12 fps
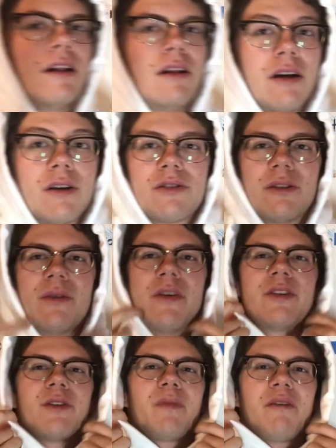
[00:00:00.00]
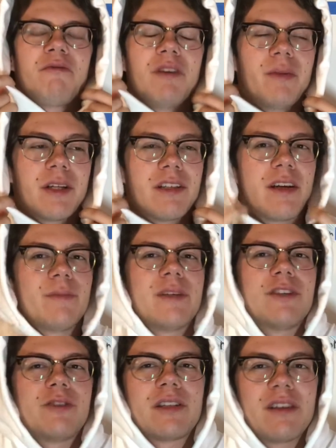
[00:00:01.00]
Also, this is my feeble attempt at
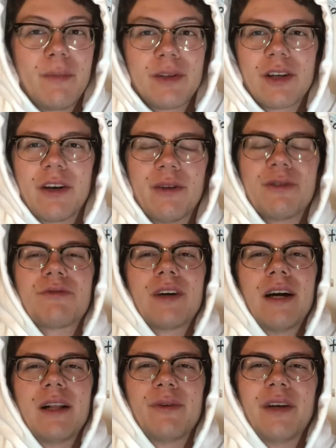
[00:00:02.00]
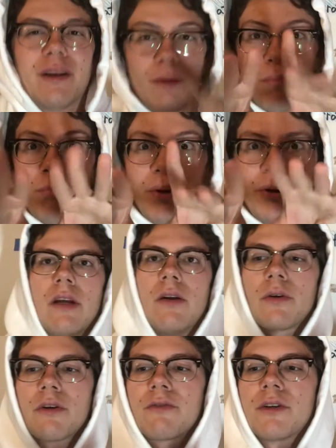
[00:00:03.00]
dressing up as a ghost for Halloween. Boo. In
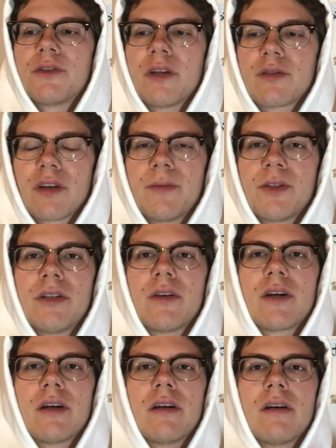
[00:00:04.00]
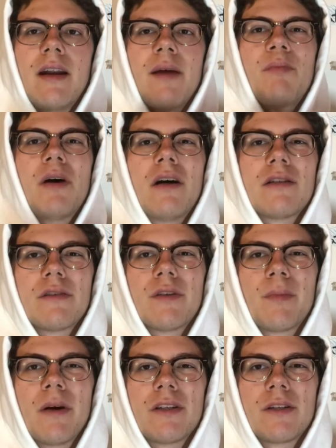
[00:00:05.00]
order for transcription to occur in a positive
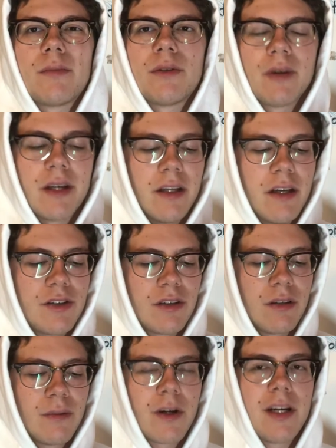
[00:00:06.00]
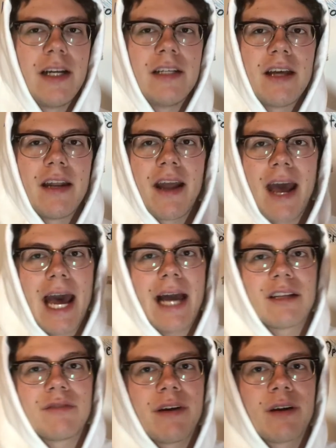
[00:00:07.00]
repressible regulation, we're going to need an
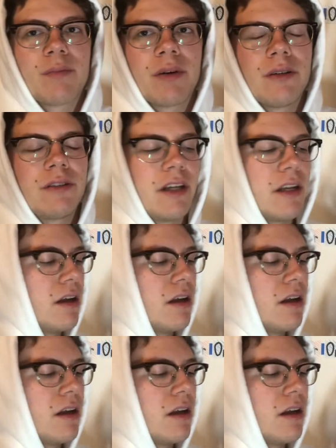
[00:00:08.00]
activator protein